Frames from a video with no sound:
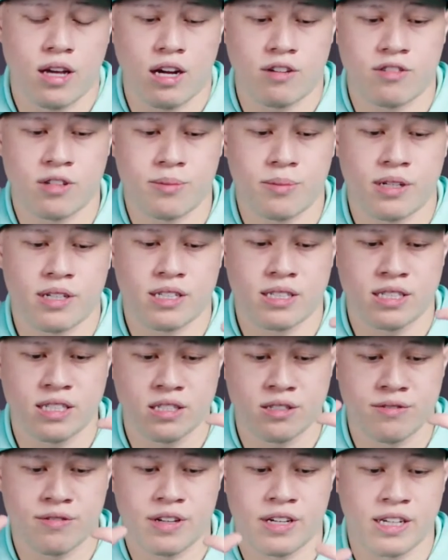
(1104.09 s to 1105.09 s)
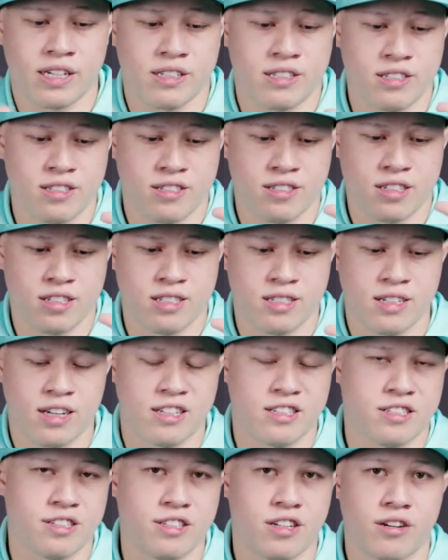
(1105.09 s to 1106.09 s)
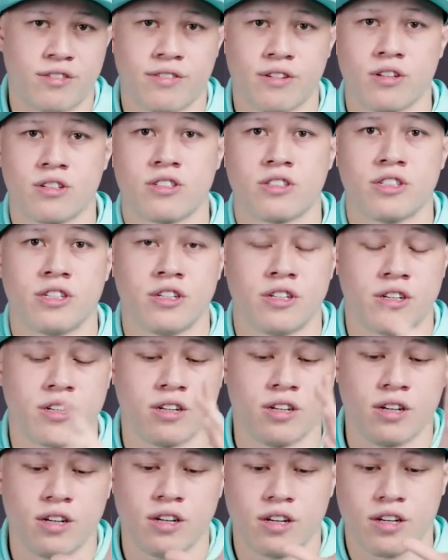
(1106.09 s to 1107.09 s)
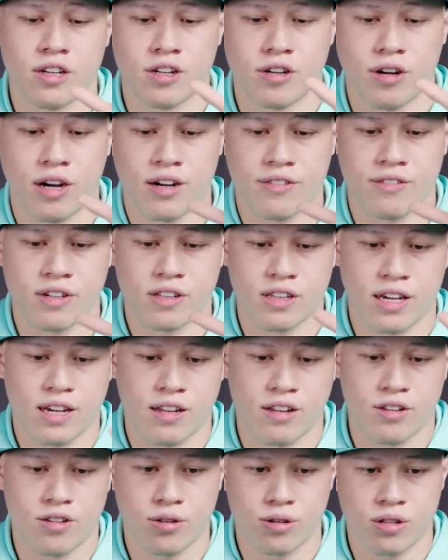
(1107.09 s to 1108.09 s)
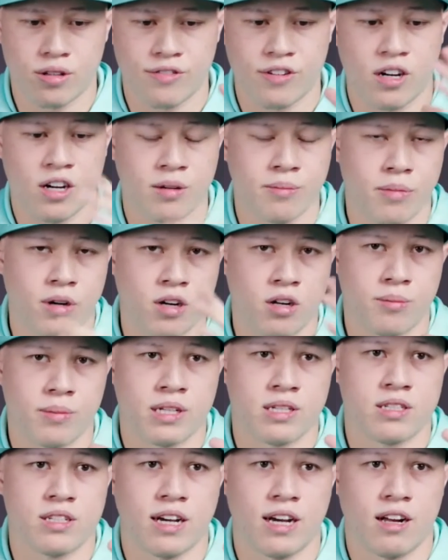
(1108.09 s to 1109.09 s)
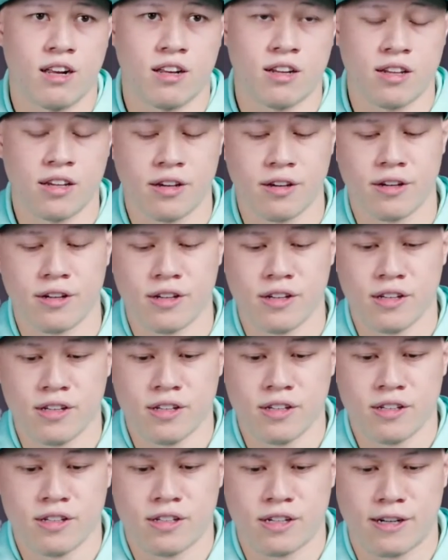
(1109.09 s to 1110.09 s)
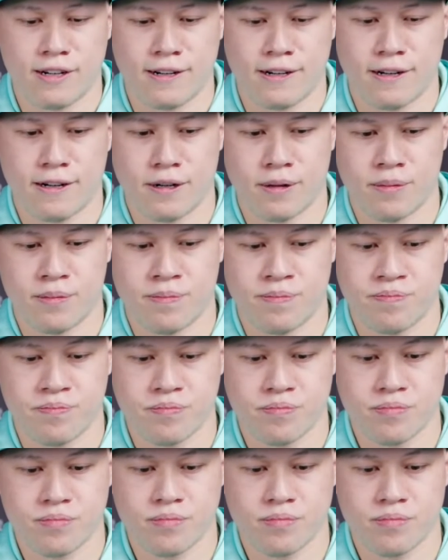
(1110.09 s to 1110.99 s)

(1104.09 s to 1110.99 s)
Everybody sees Vegas's success in their first year, you know, having that sort of oddball mentality, and